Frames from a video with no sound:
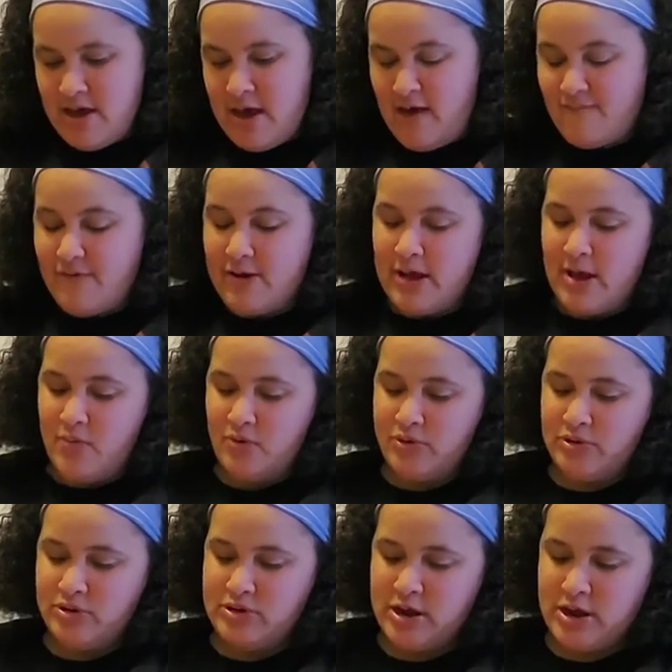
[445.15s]
I forgot what
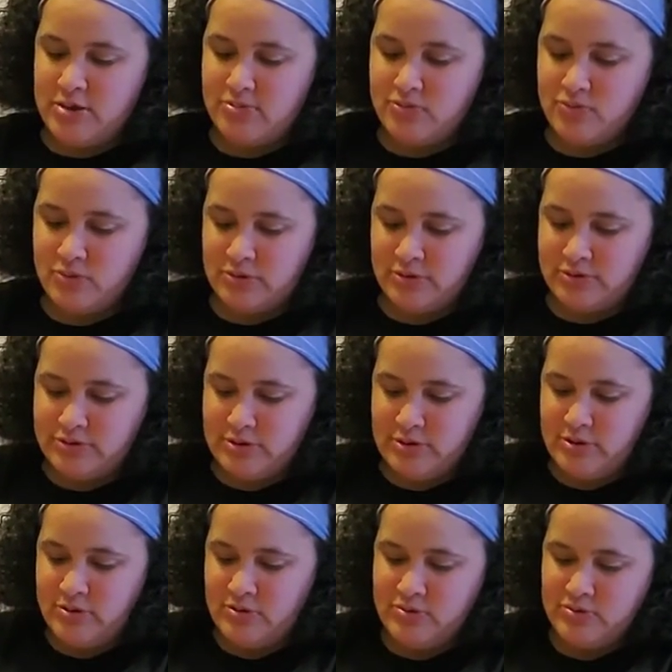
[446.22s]
the themes was, so